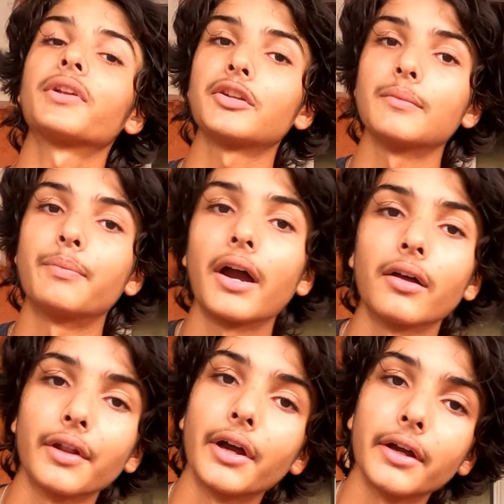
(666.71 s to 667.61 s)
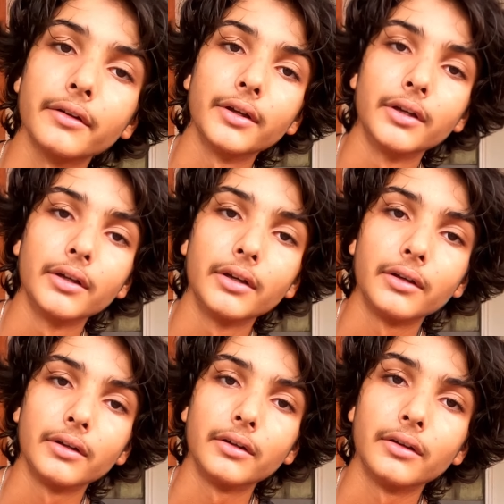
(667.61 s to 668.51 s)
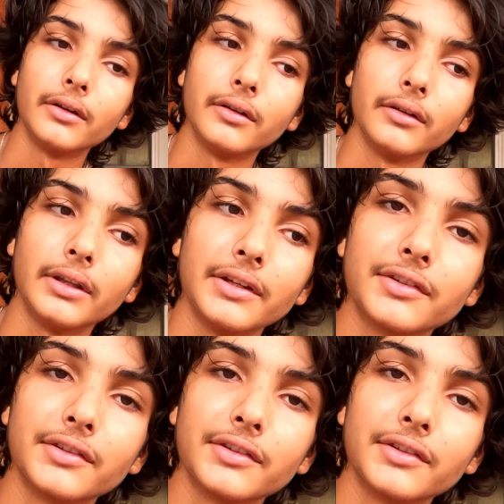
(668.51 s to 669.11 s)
ones that you buy online, they